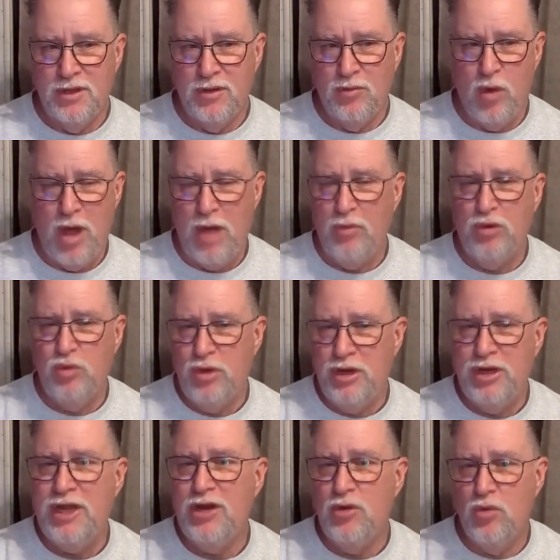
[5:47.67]
Why would we
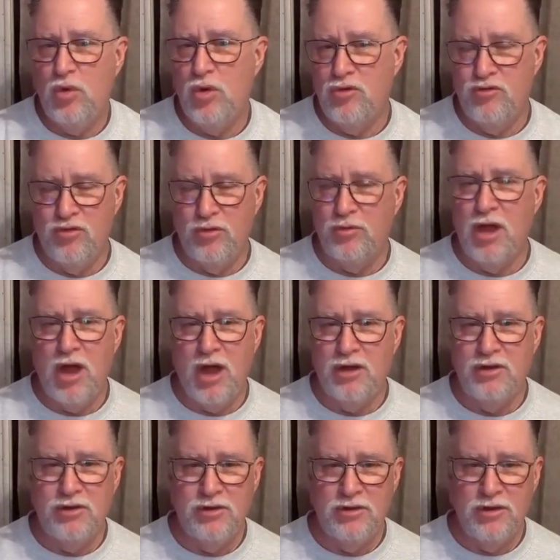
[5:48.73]
need a word from God
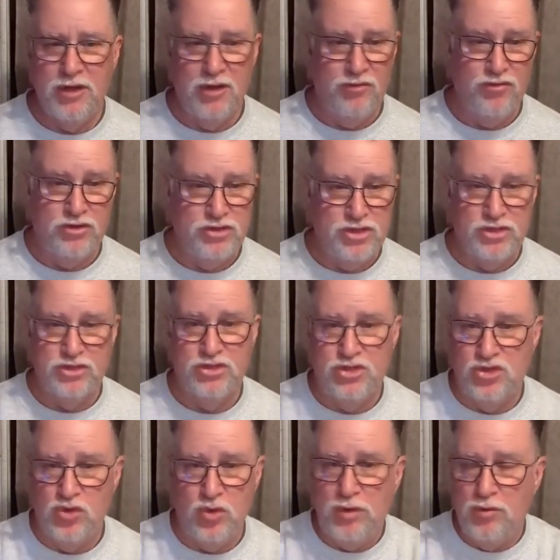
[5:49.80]
if we're just
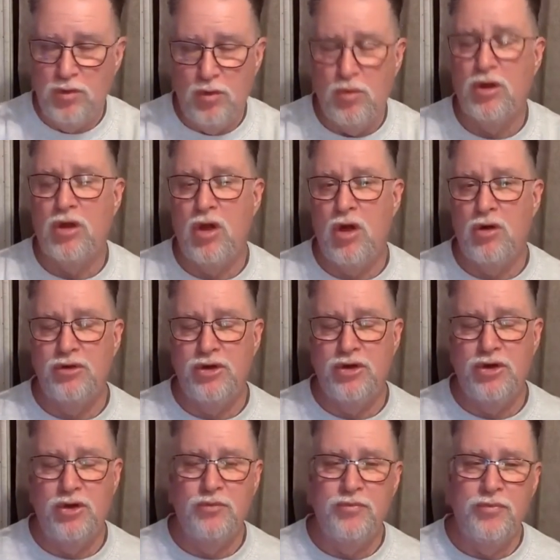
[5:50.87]
doing what we're called to
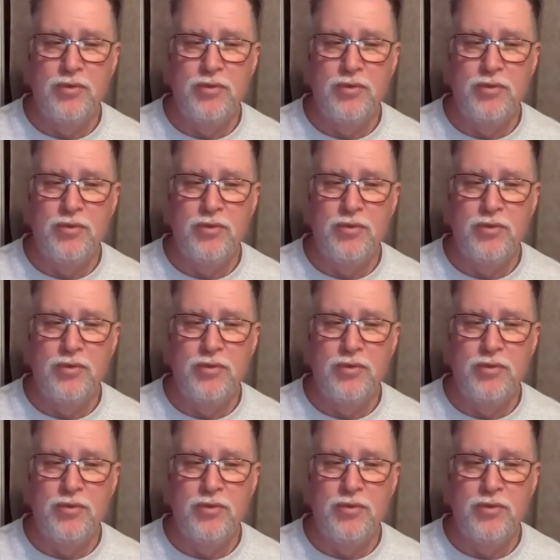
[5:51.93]
do?